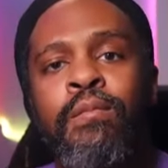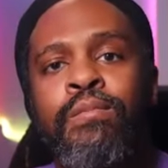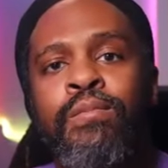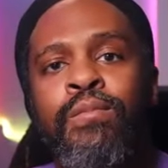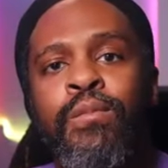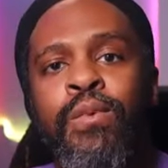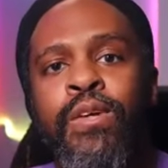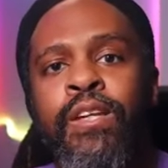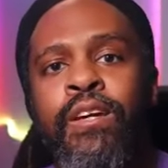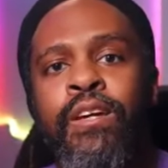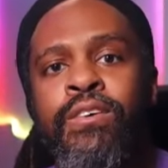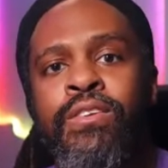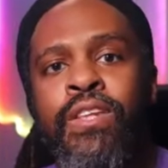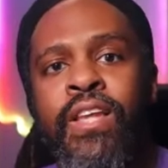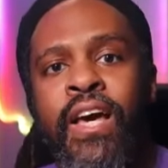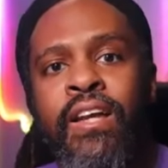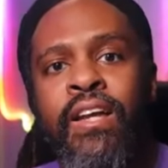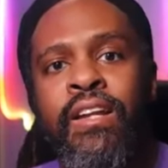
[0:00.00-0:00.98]
We know
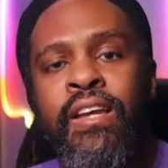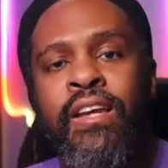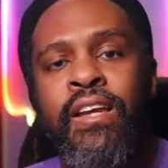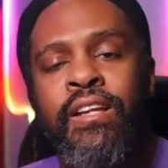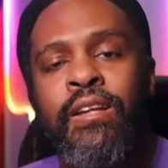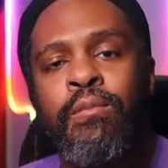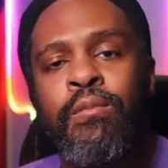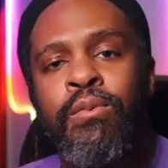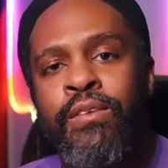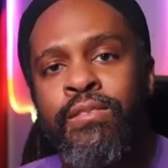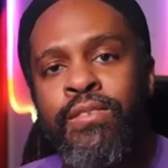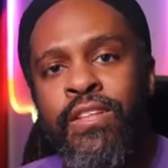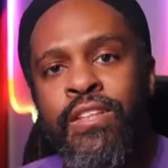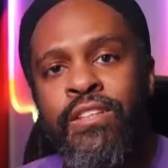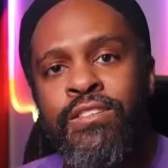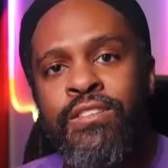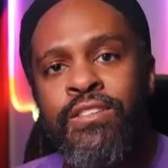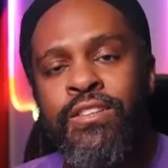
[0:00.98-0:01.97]
that in a
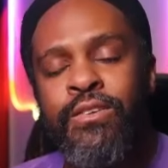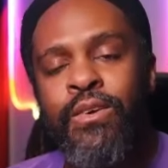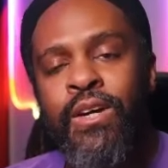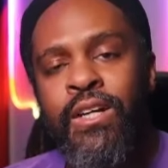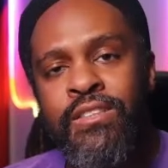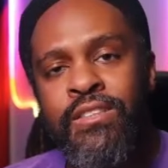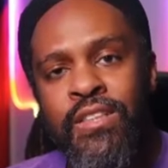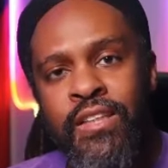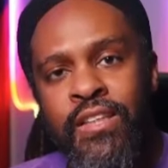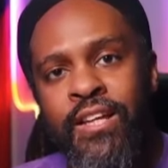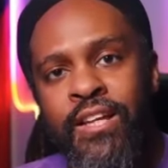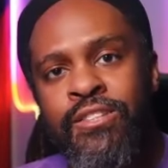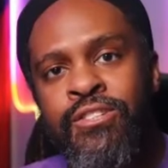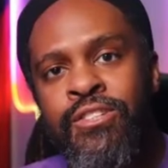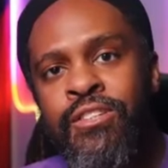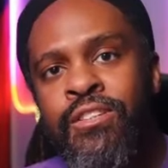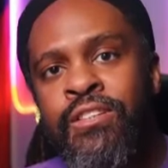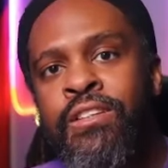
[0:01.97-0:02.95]
previous US
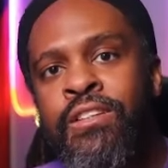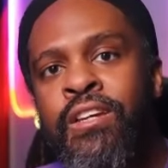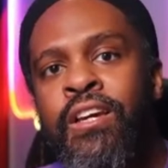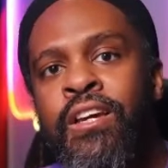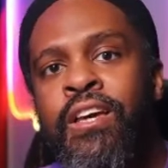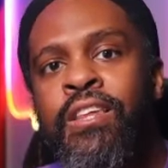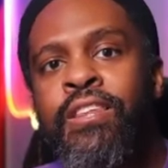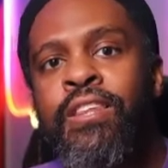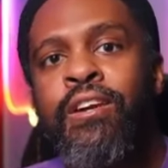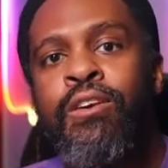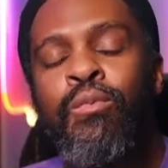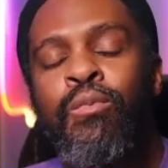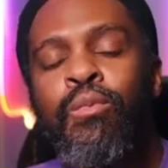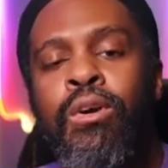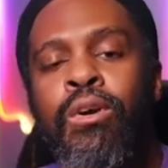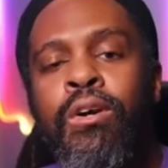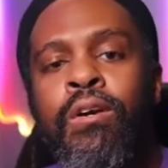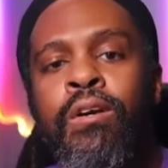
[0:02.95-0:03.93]
election, there
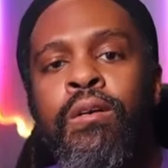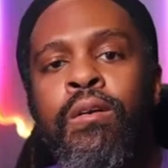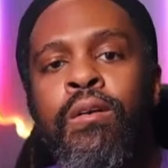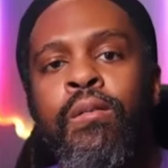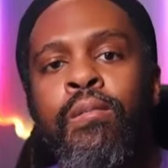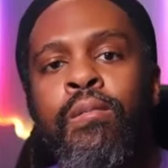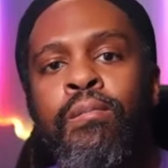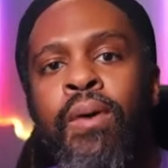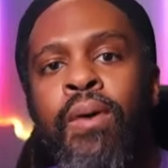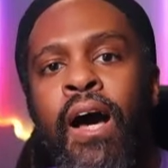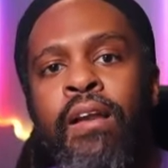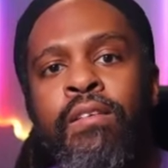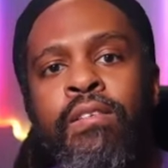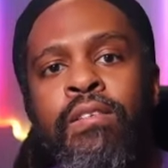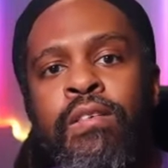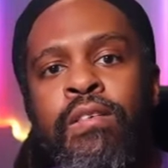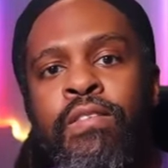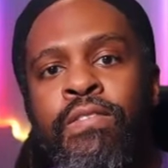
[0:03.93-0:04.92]
were bot
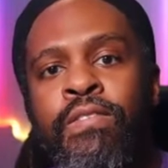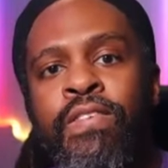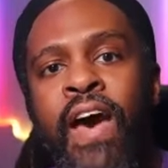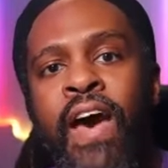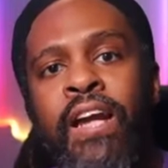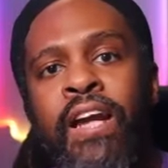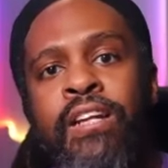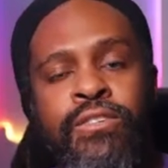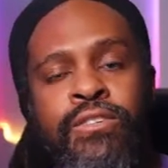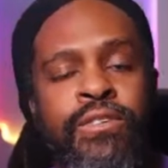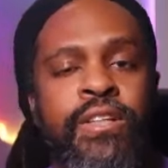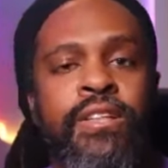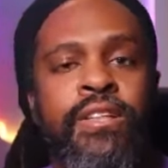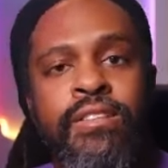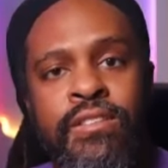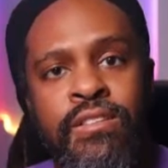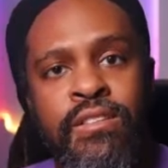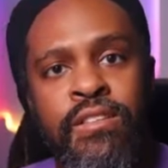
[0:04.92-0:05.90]

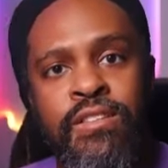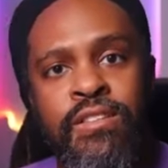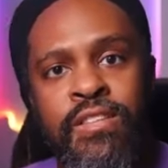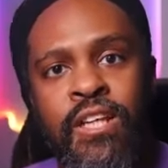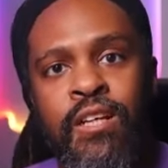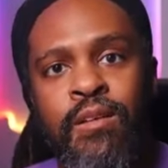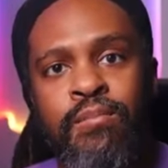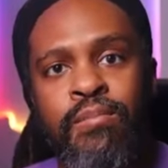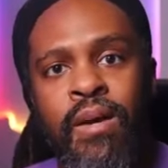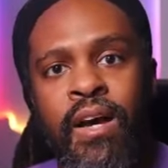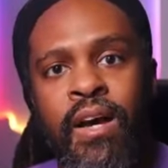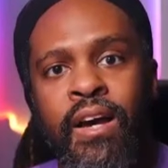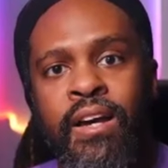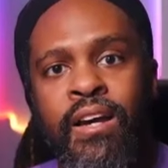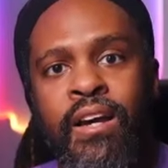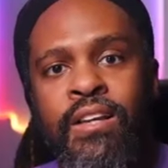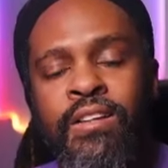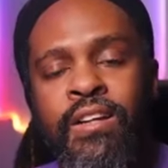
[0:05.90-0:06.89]
factories set up by
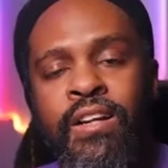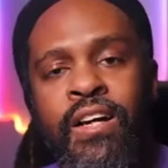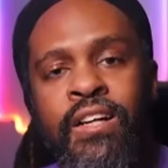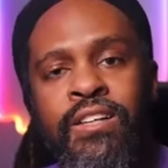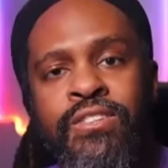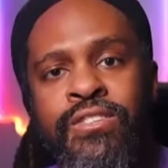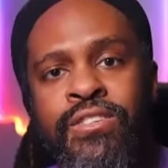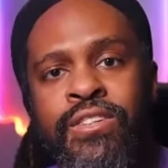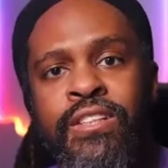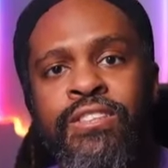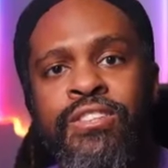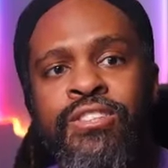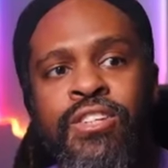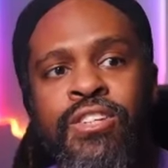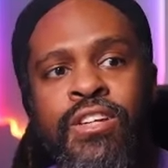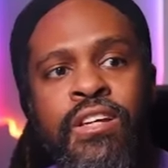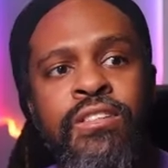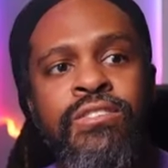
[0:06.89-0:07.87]
other countries
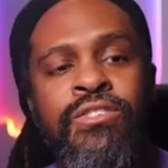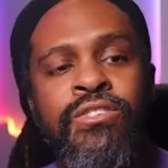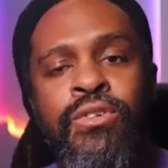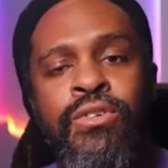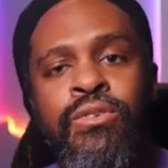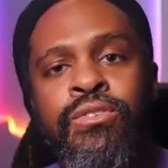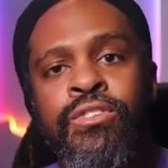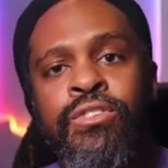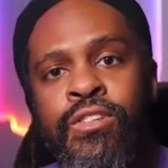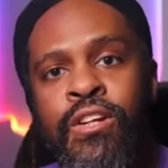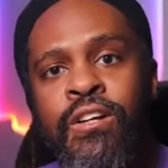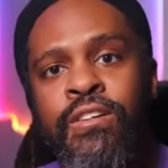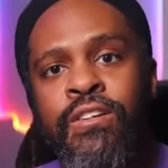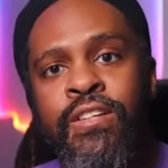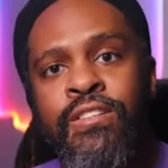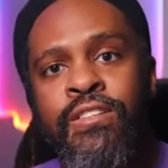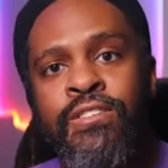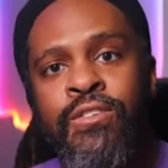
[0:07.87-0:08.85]
just to stir
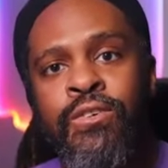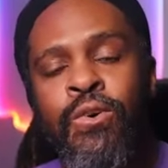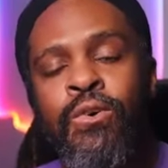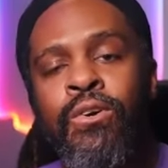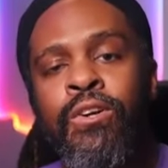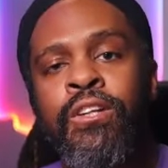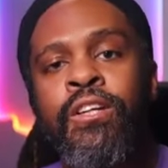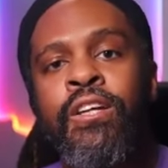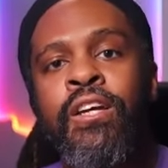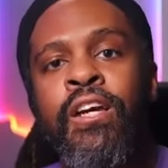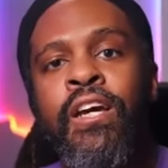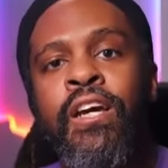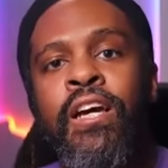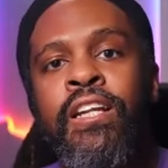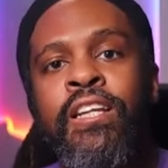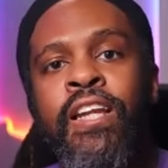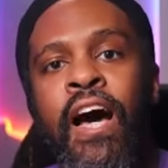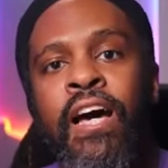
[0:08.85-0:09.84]
discord,
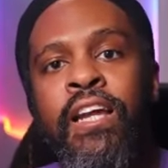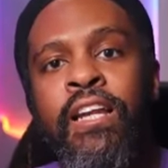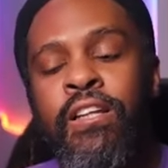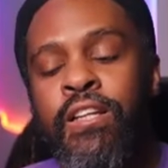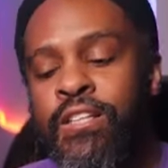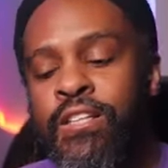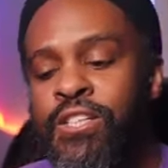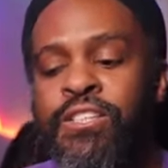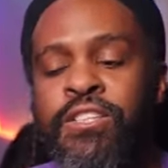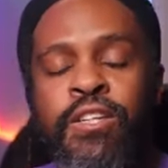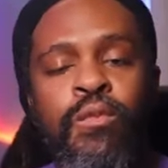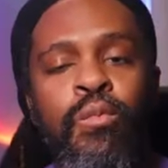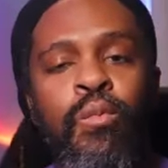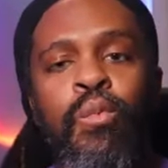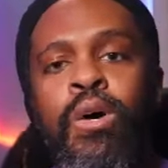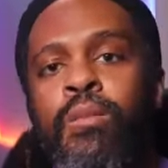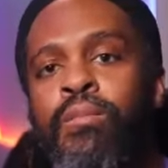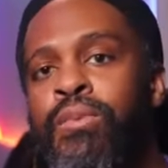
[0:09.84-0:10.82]
not just in
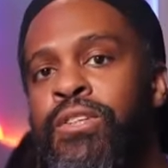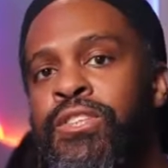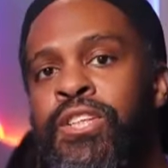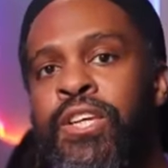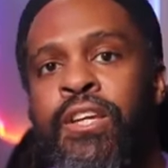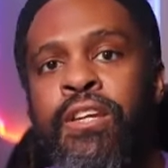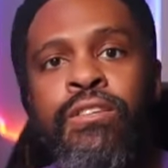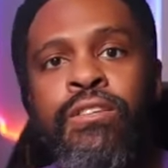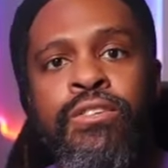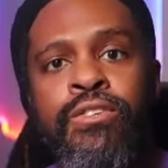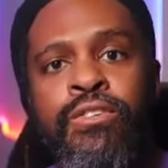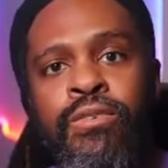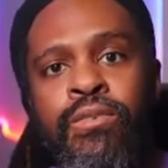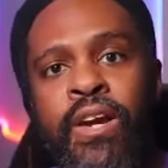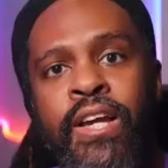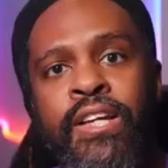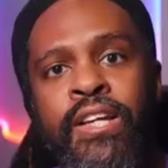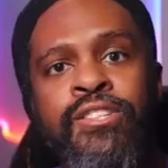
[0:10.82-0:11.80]
one particular
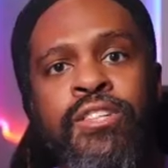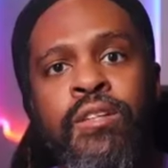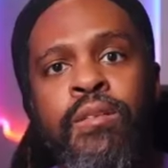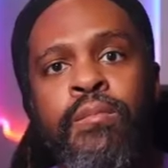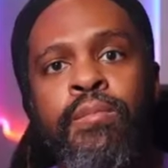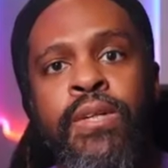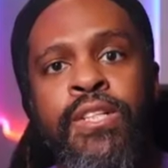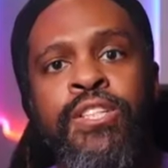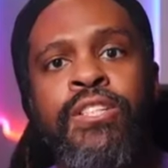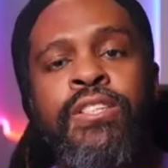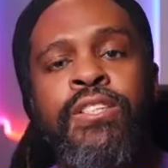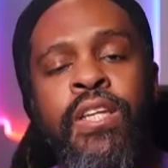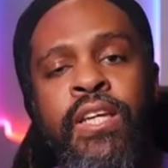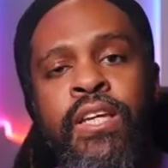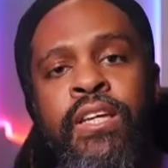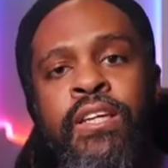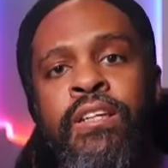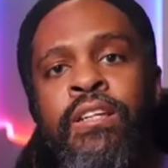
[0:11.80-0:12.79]
direction, but just to
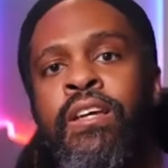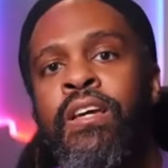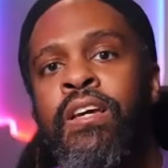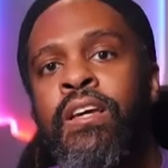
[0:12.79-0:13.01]
get.